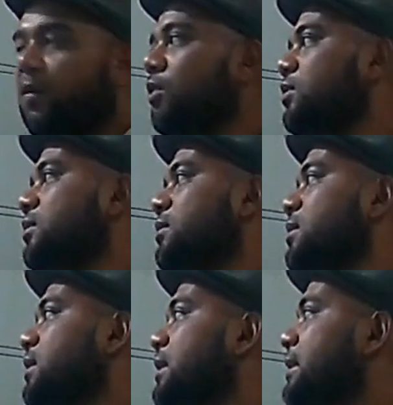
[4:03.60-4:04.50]
force.
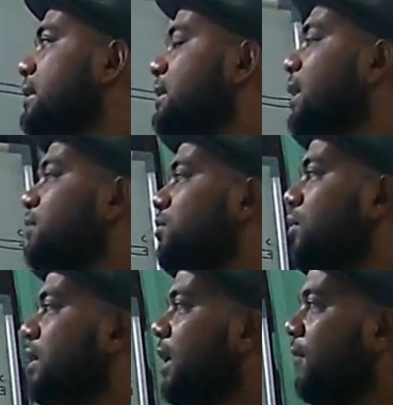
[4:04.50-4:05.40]
In this case we
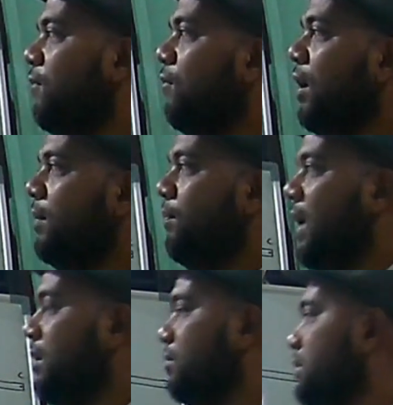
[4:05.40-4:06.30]
only have one
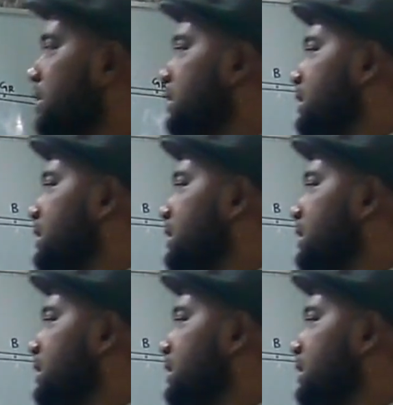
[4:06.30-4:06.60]
part which is